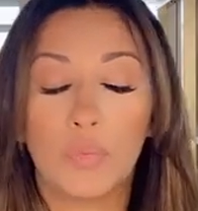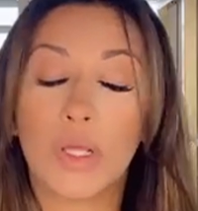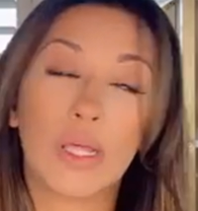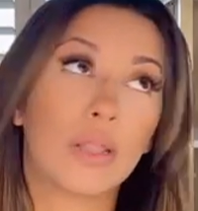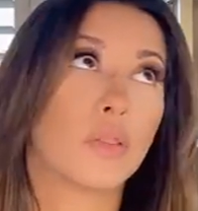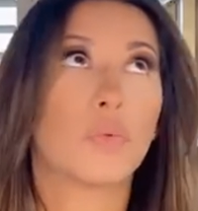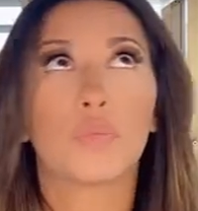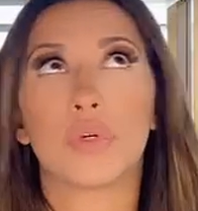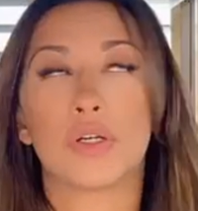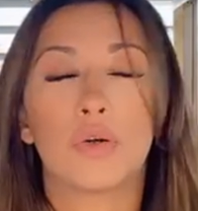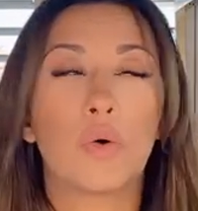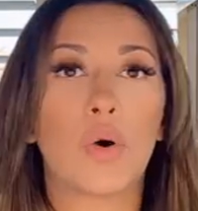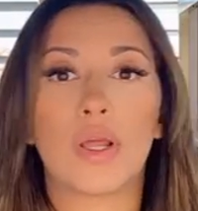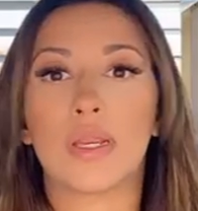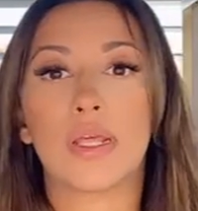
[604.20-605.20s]
either
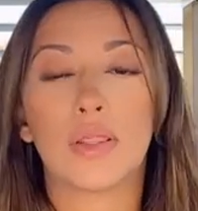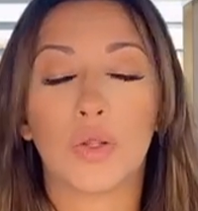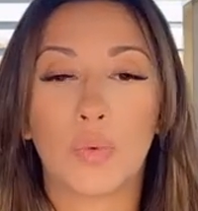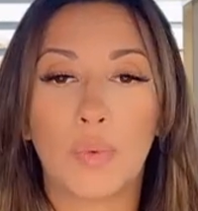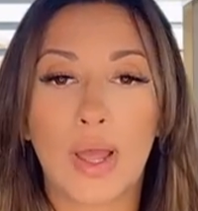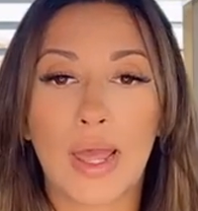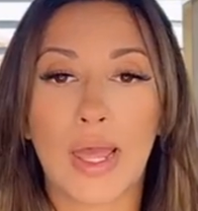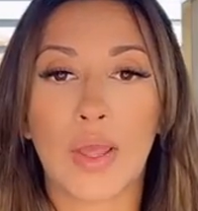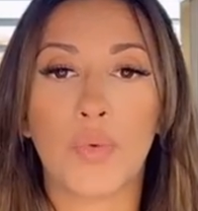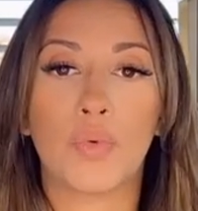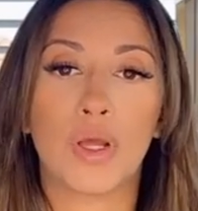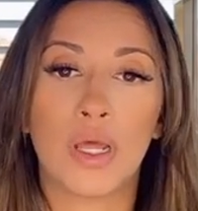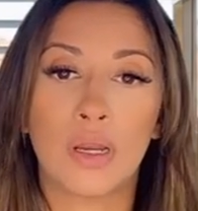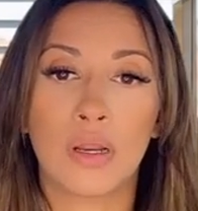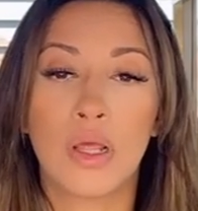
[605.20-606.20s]
going either way
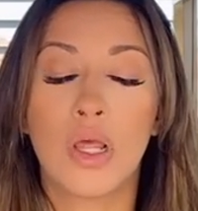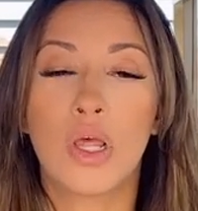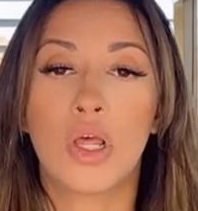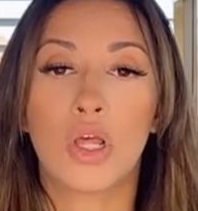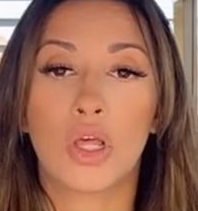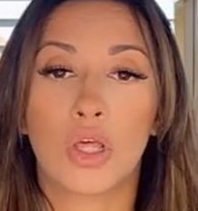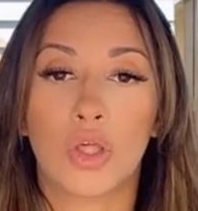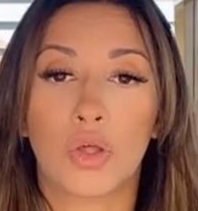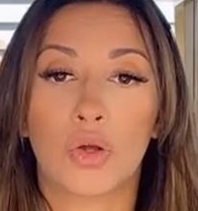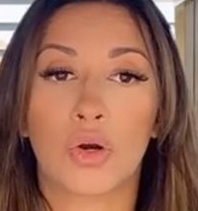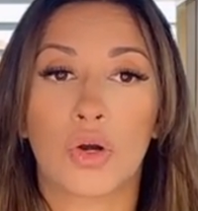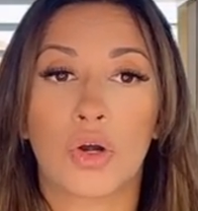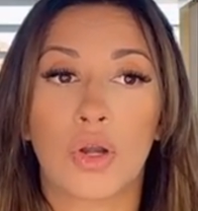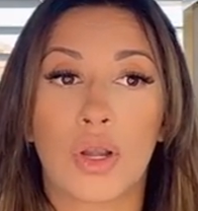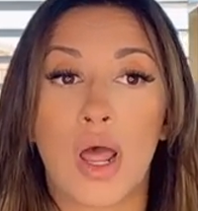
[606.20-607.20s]
when
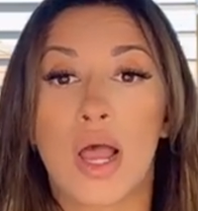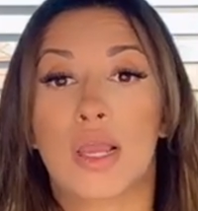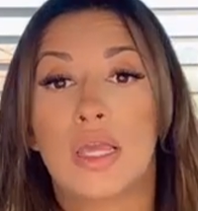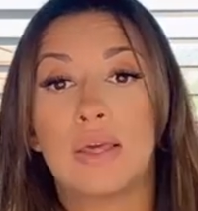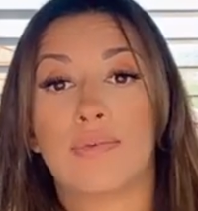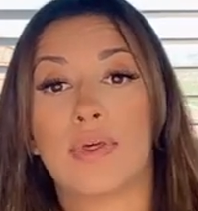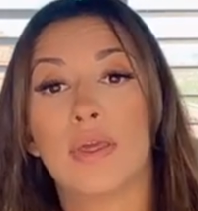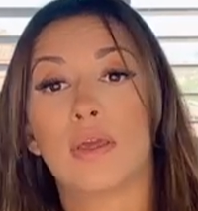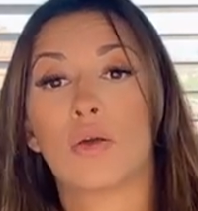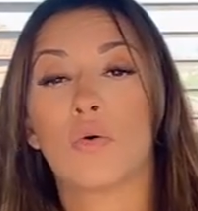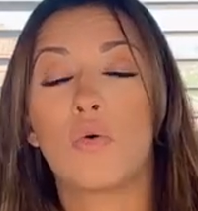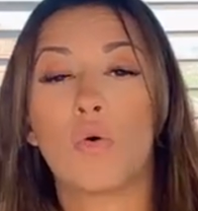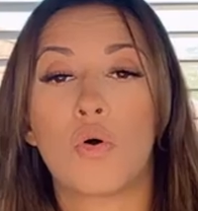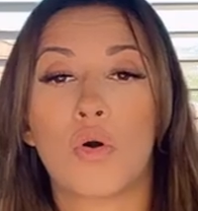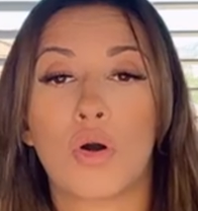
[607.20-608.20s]
you're not giving
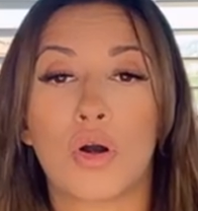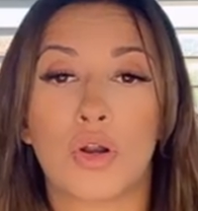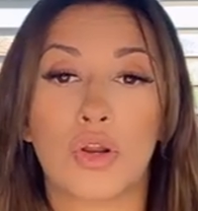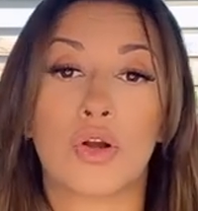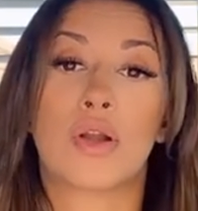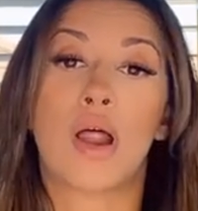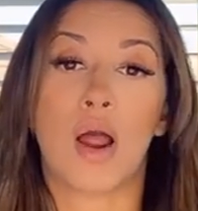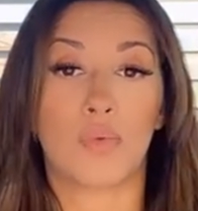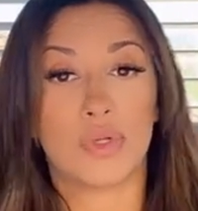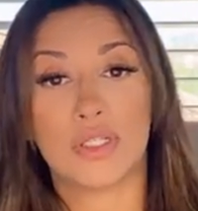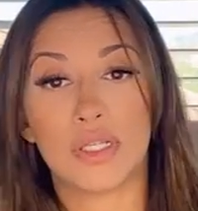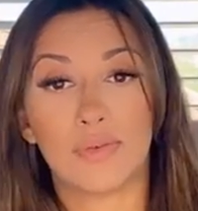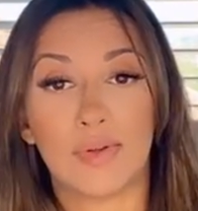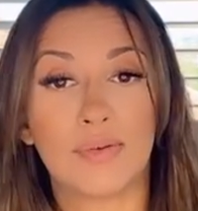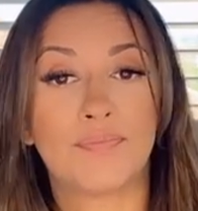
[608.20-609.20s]
or you're not
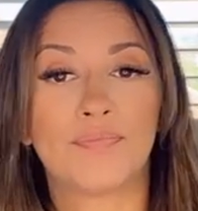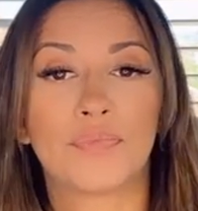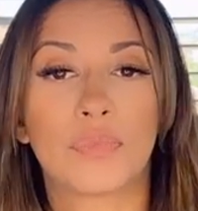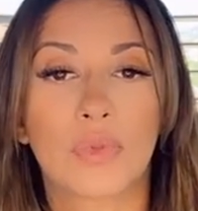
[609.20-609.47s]
receiving,